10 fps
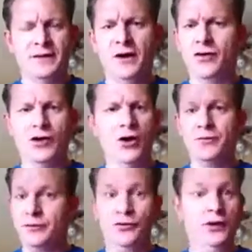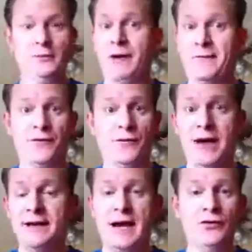Oh no, you gotta pay for it
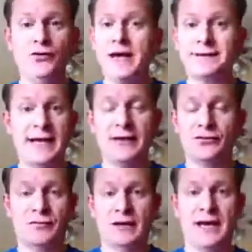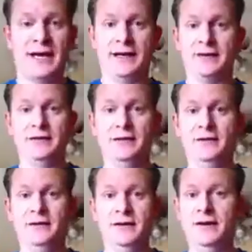right now. You can't take it to a mechanic.
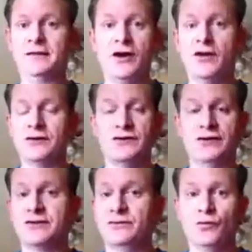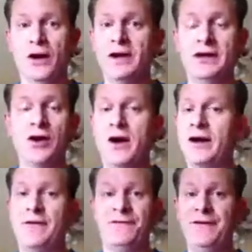This car is just ready to go. I
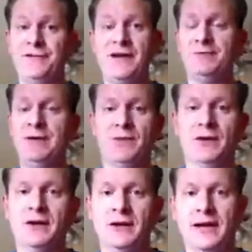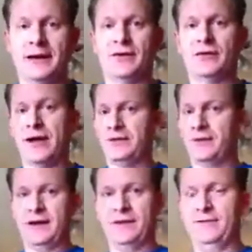got 15 people looking at it. Okay, then
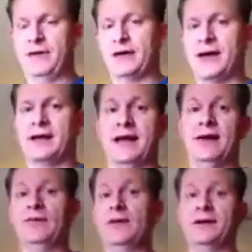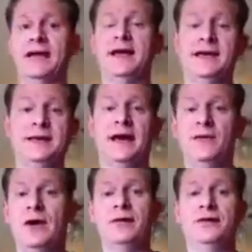let them look at it. I want to take it,
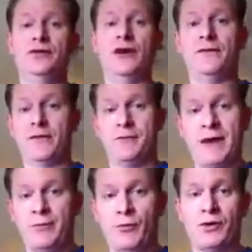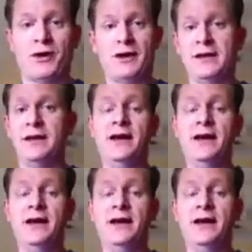and you have all the paperwork on it.